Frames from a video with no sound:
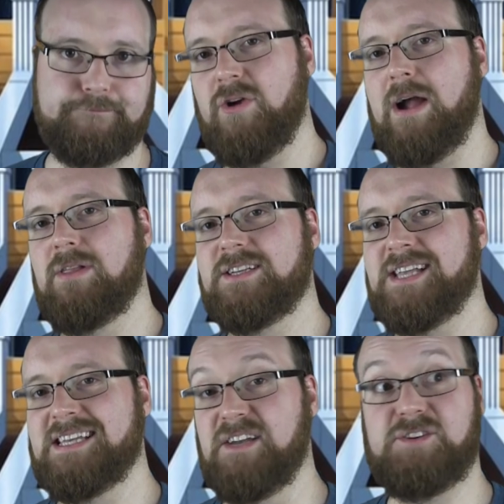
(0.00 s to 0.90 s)
Crowler
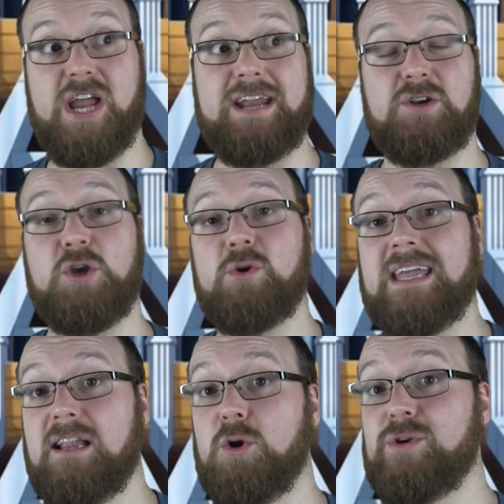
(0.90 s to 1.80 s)
says if Jade and
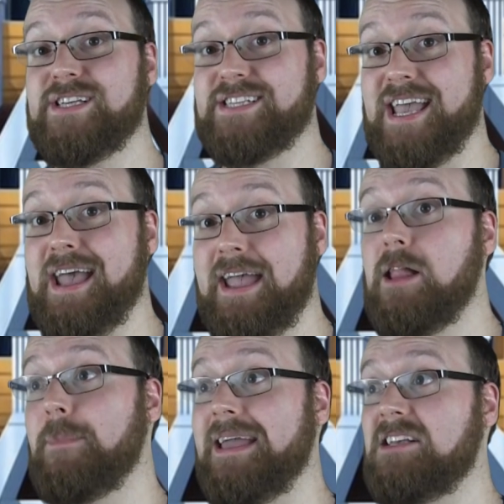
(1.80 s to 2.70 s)
Yuki loses here,
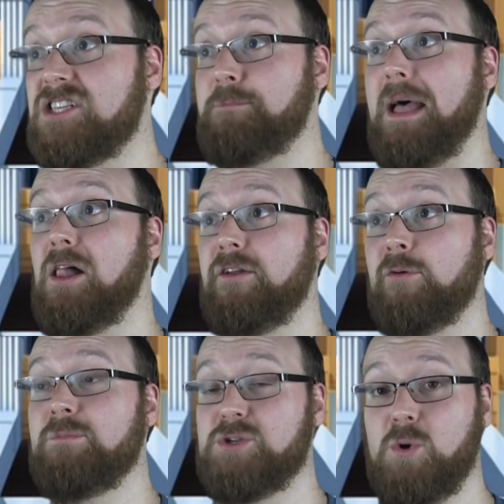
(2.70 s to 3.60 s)
he'll be expelled
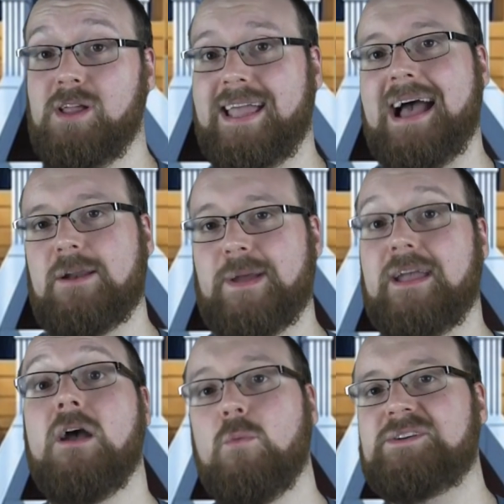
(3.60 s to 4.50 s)
from Duel
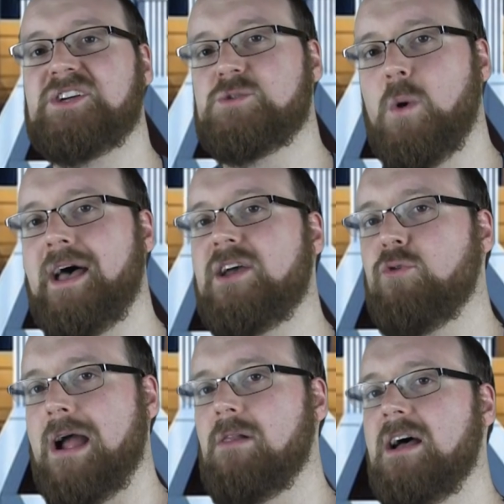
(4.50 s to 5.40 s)
Academy, which is why
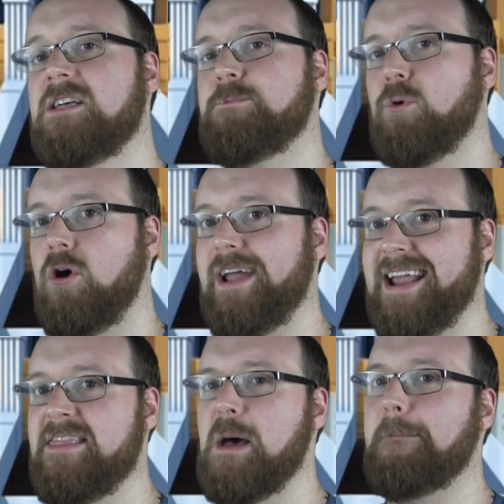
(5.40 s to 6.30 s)
Crowler has brought
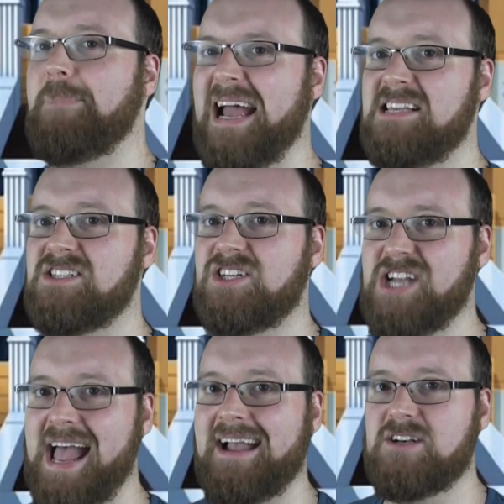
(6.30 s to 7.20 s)
in the best
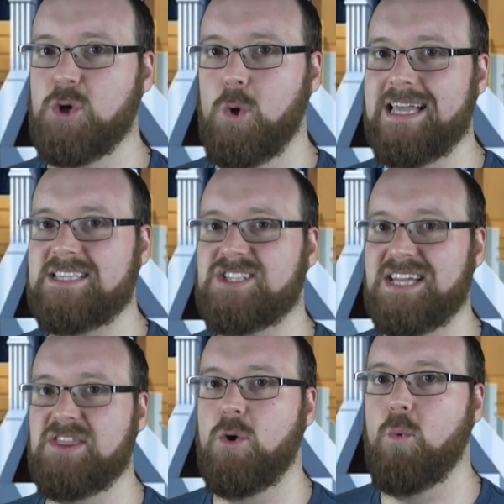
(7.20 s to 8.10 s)
tag duelists
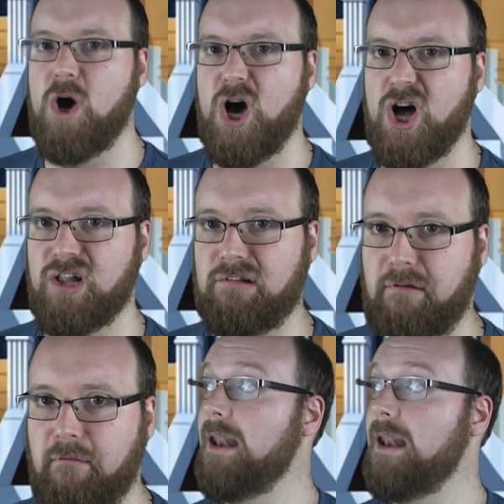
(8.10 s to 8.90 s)
in the world.